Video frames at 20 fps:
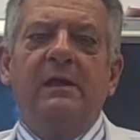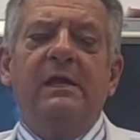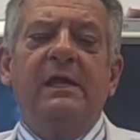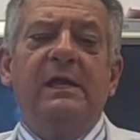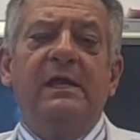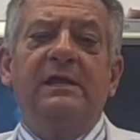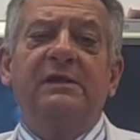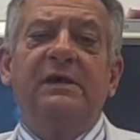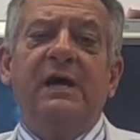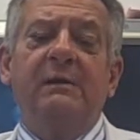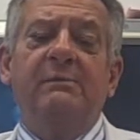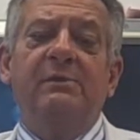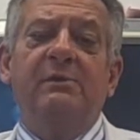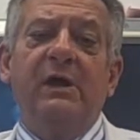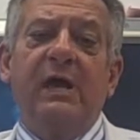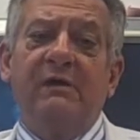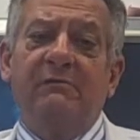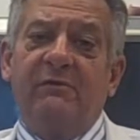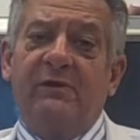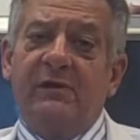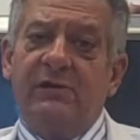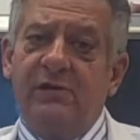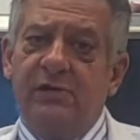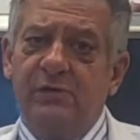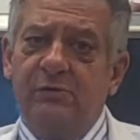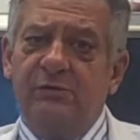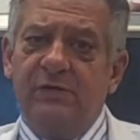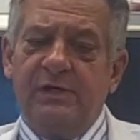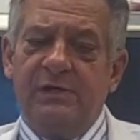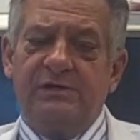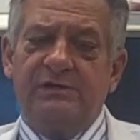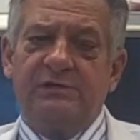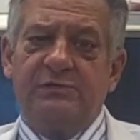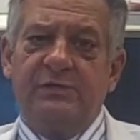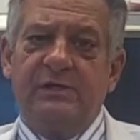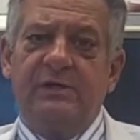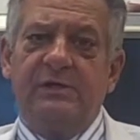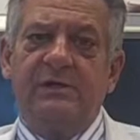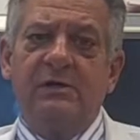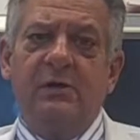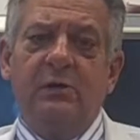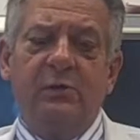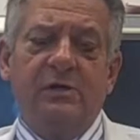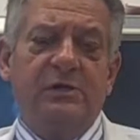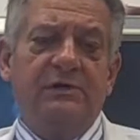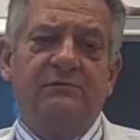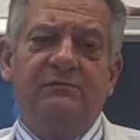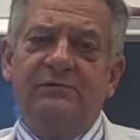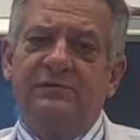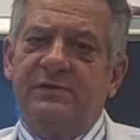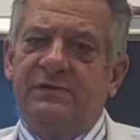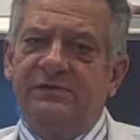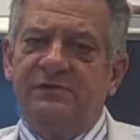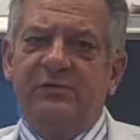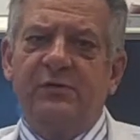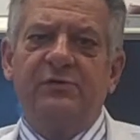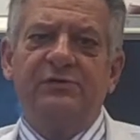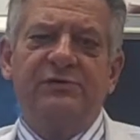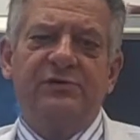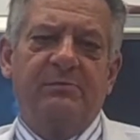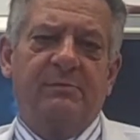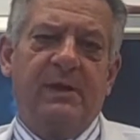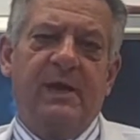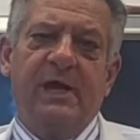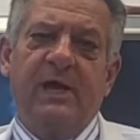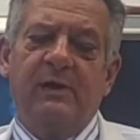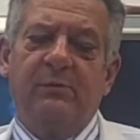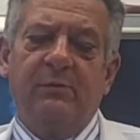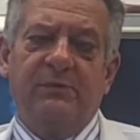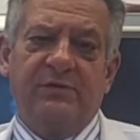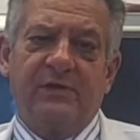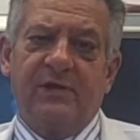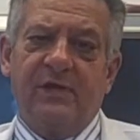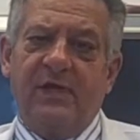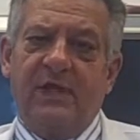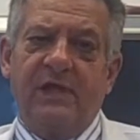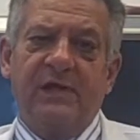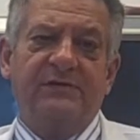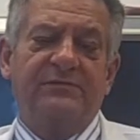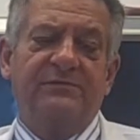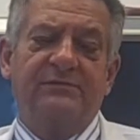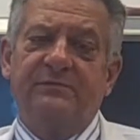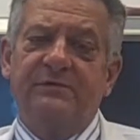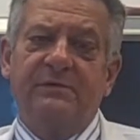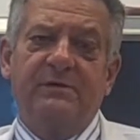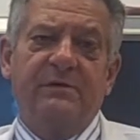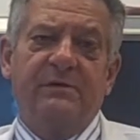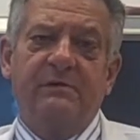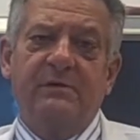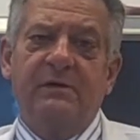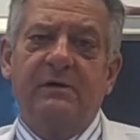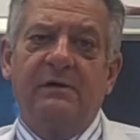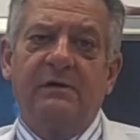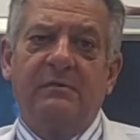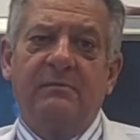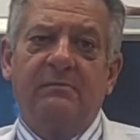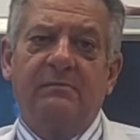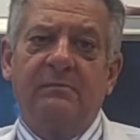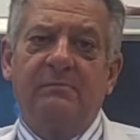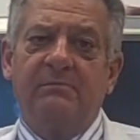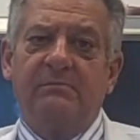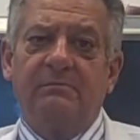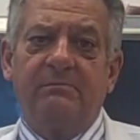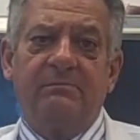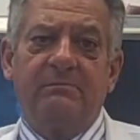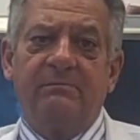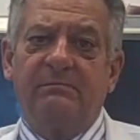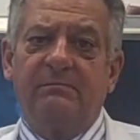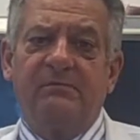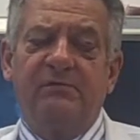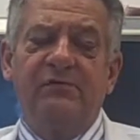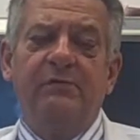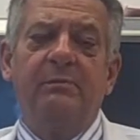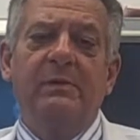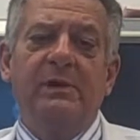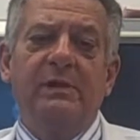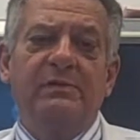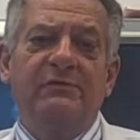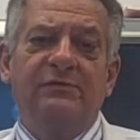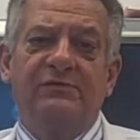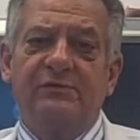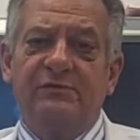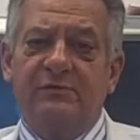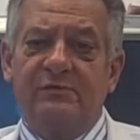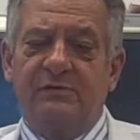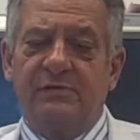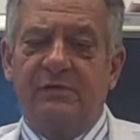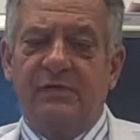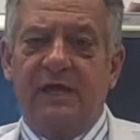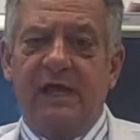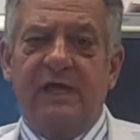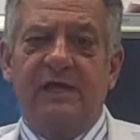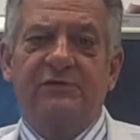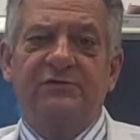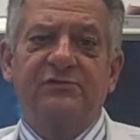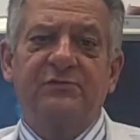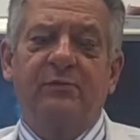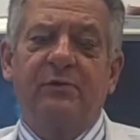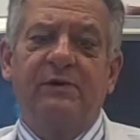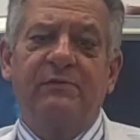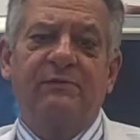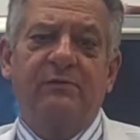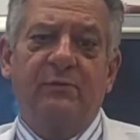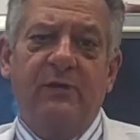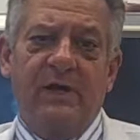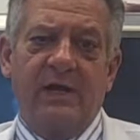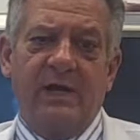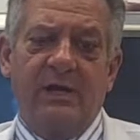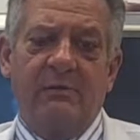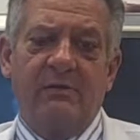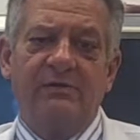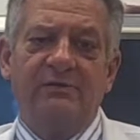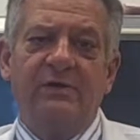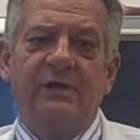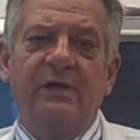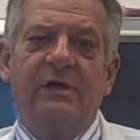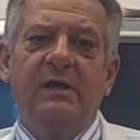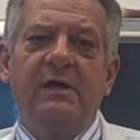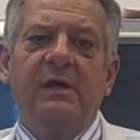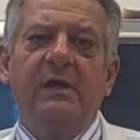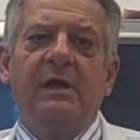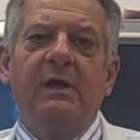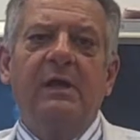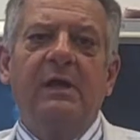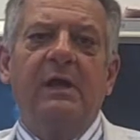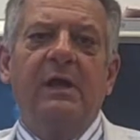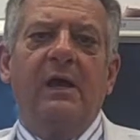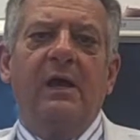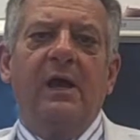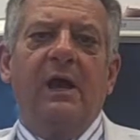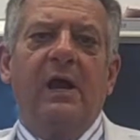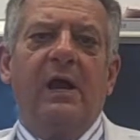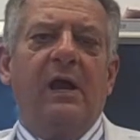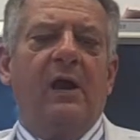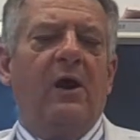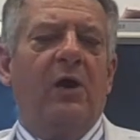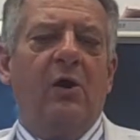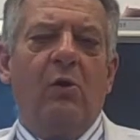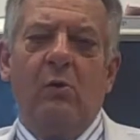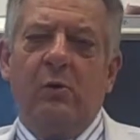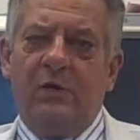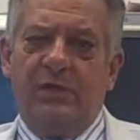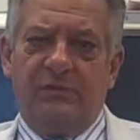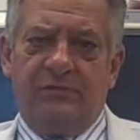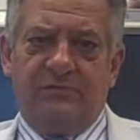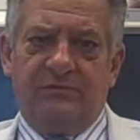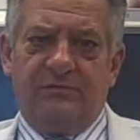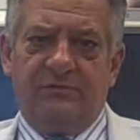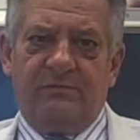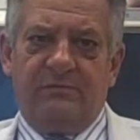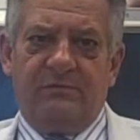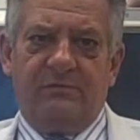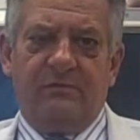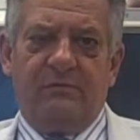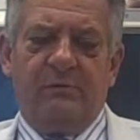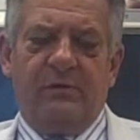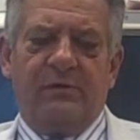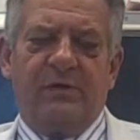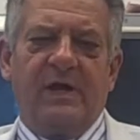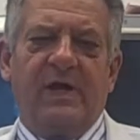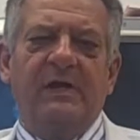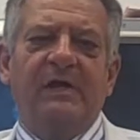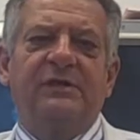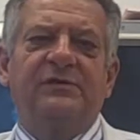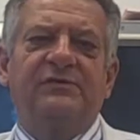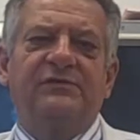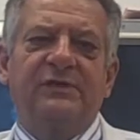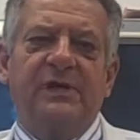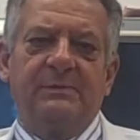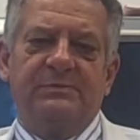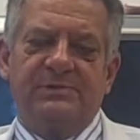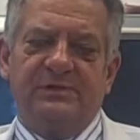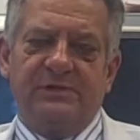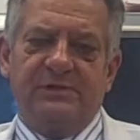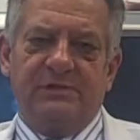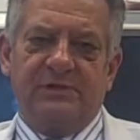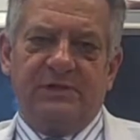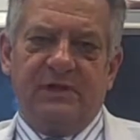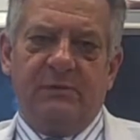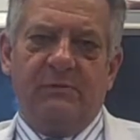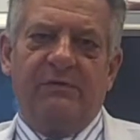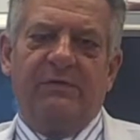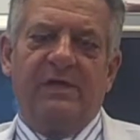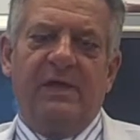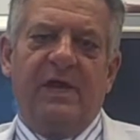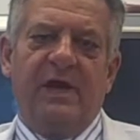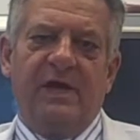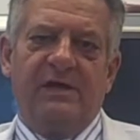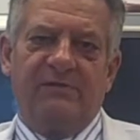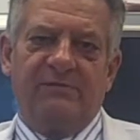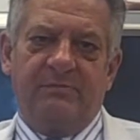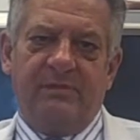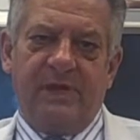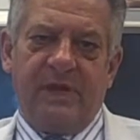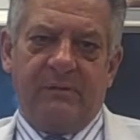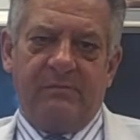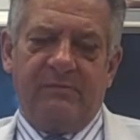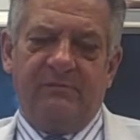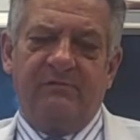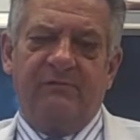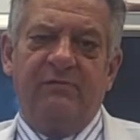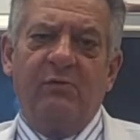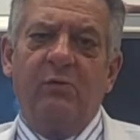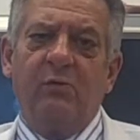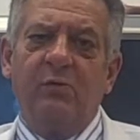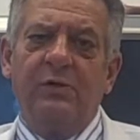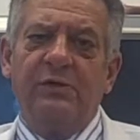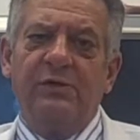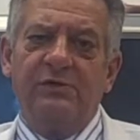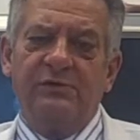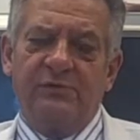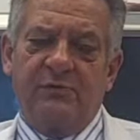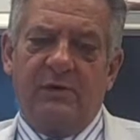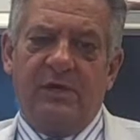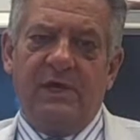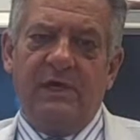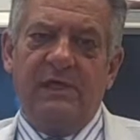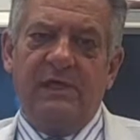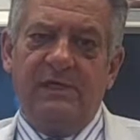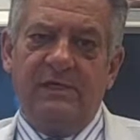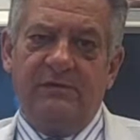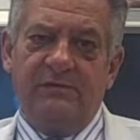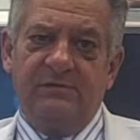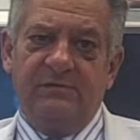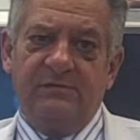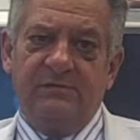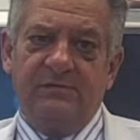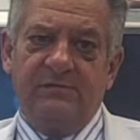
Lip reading: Anytime you have an acute injury or you've just hurt your back within the last few minutes to the last 24 hours, always, without exception, go with an ice pack before you try heat.